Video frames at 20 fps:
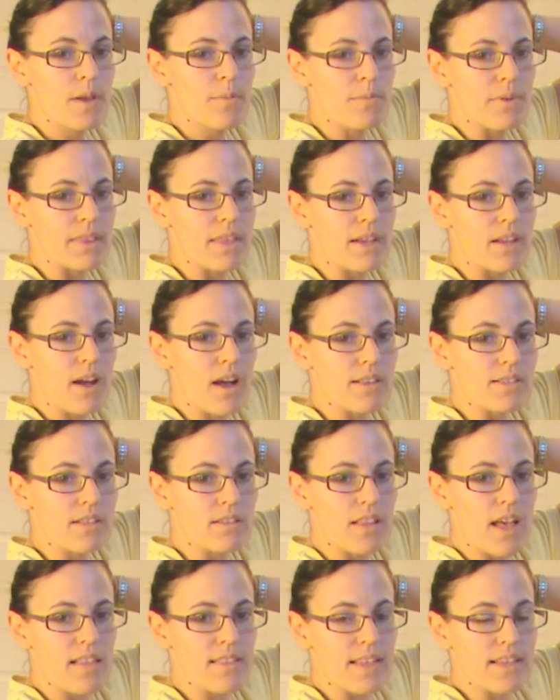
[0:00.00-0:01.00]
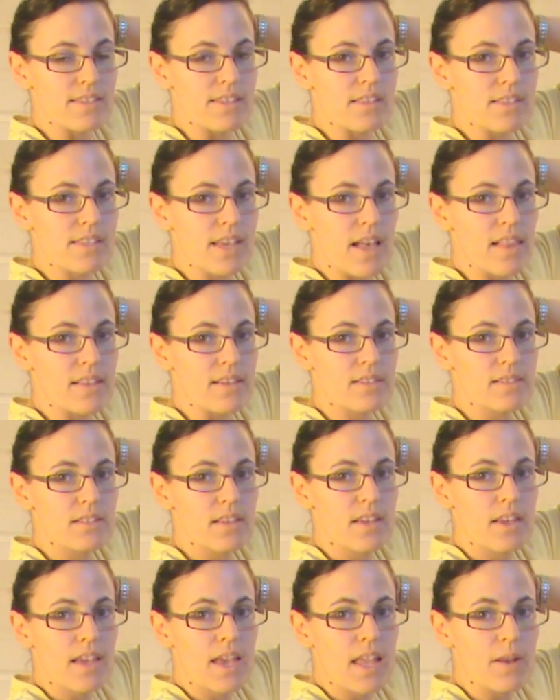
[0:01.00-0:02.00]
but they cost a lot less at Sally's.
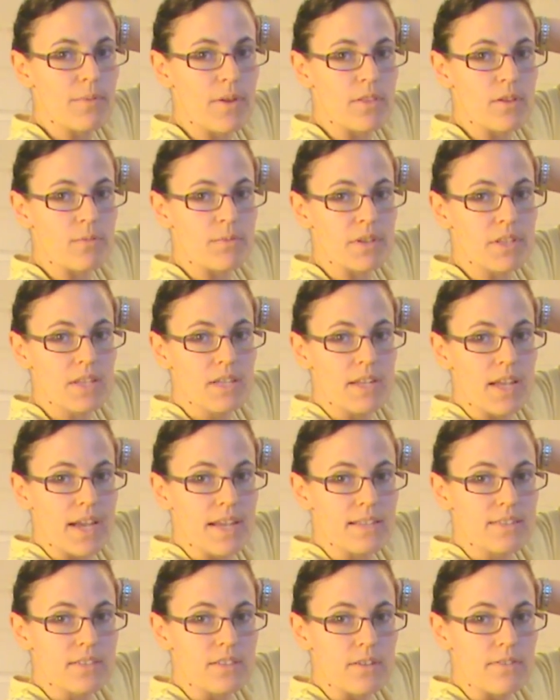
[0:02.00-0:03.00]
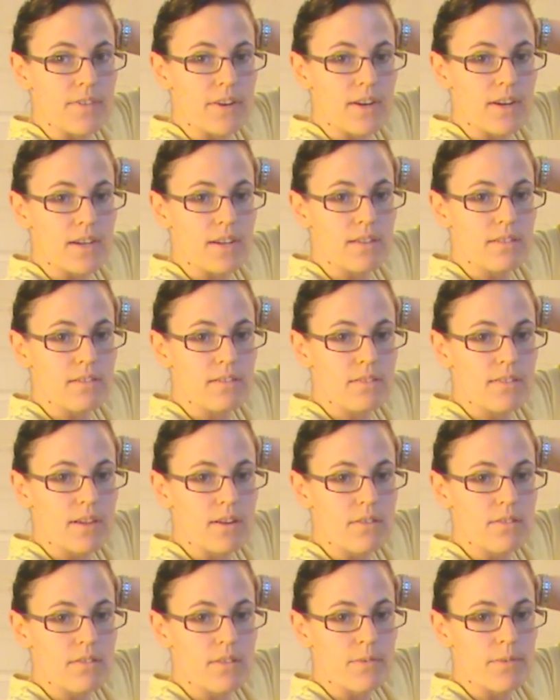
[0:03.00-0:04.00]
Anyway, they're really nice. They're
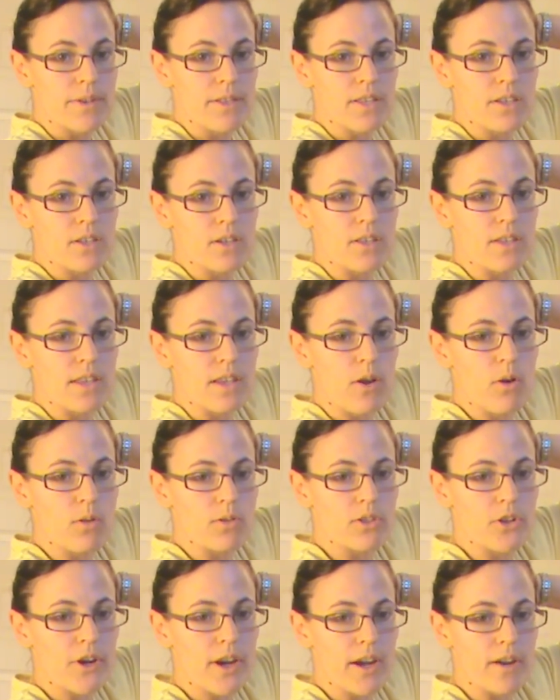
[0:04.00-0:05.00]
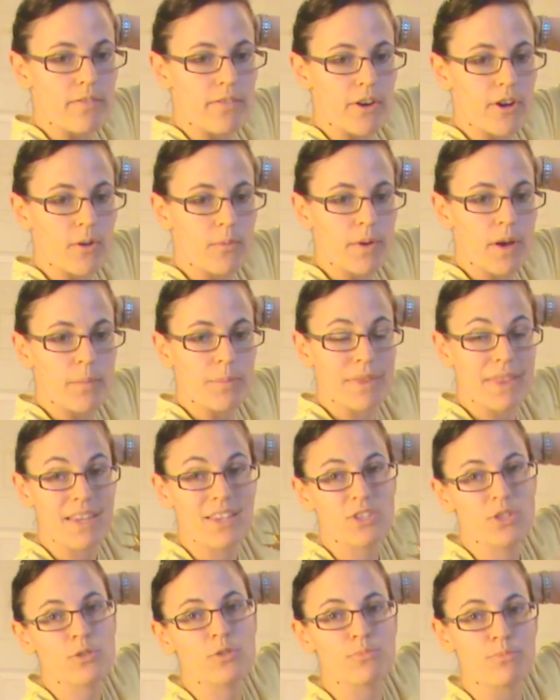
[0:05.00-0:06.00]
really good. They hold your hair very well, but they
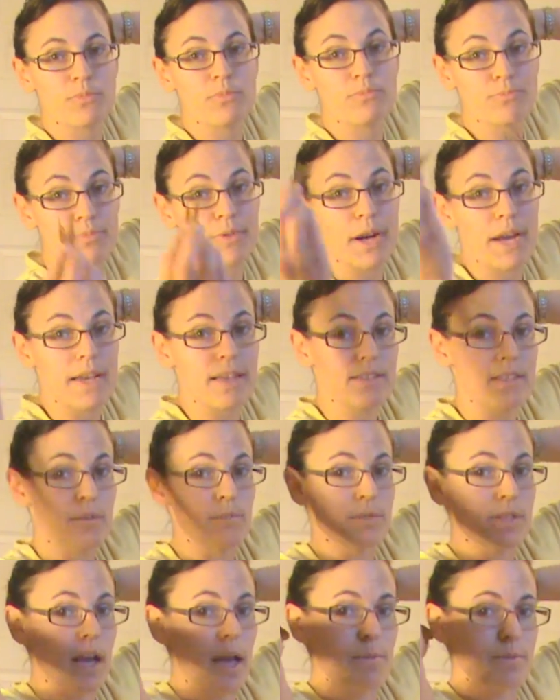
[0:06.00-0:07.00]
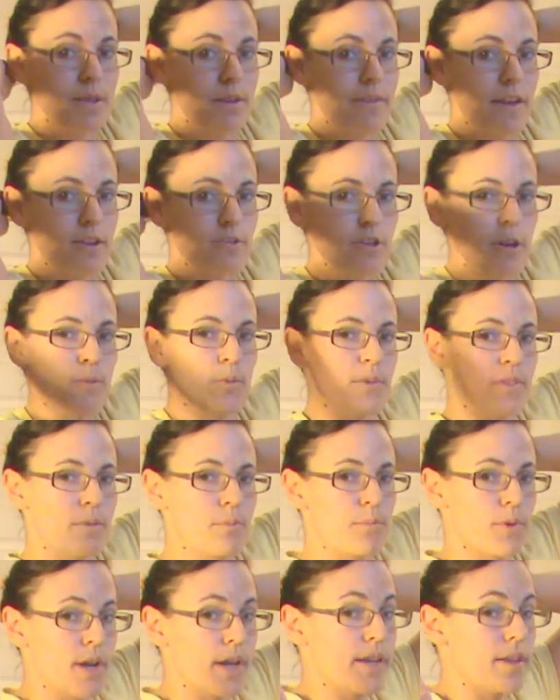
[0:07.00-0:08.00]
do break sometimes. I've had trouble with them
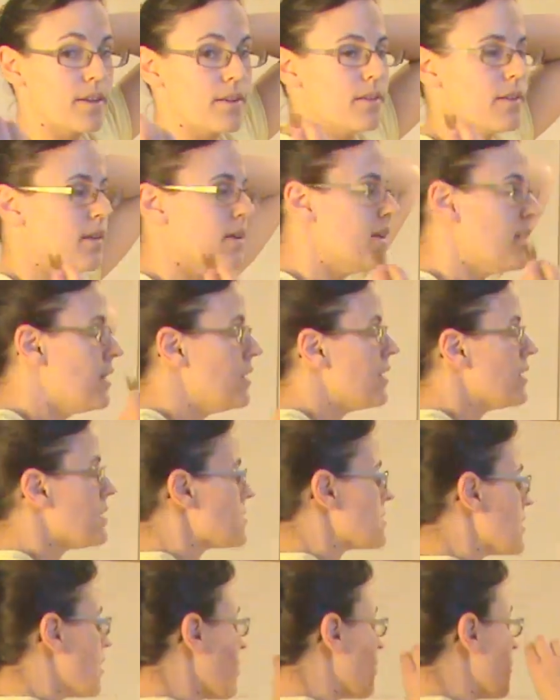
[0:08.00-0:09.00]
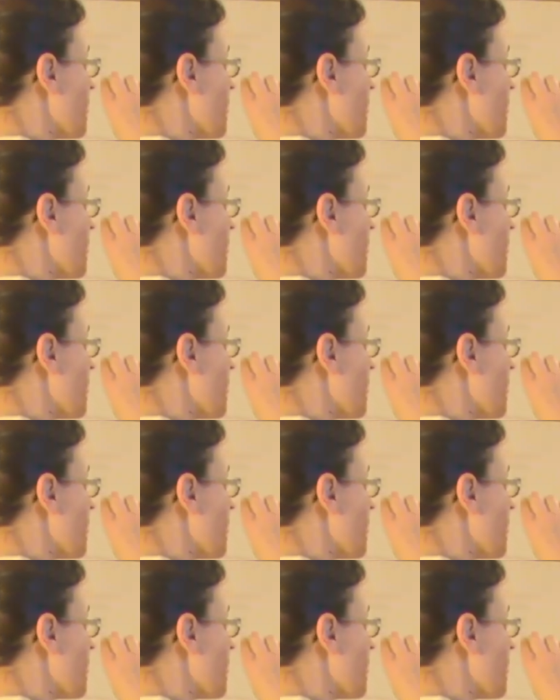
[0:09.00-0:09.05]
breaking. So,